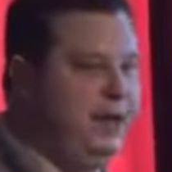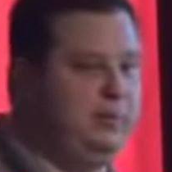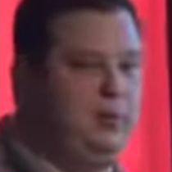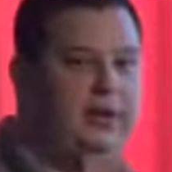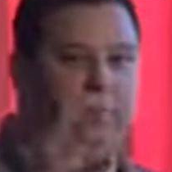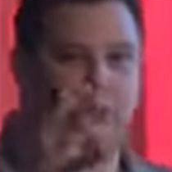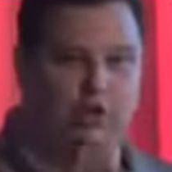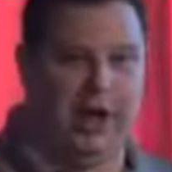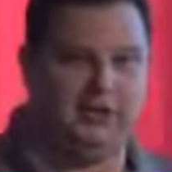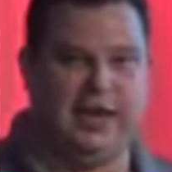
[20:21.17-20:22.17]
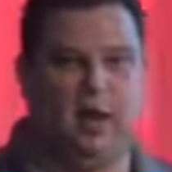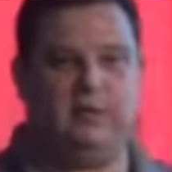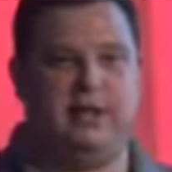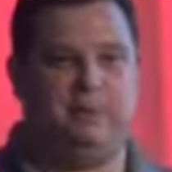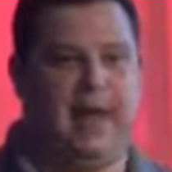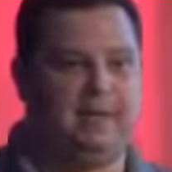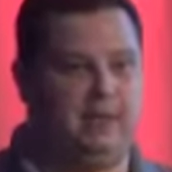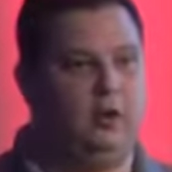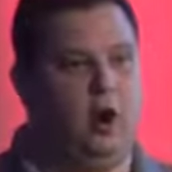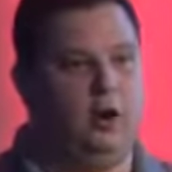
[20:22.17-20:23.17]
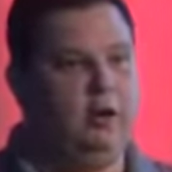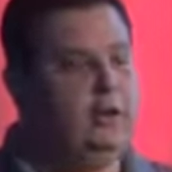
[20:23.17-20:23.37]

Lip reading: experience, checks out, gets back to the car.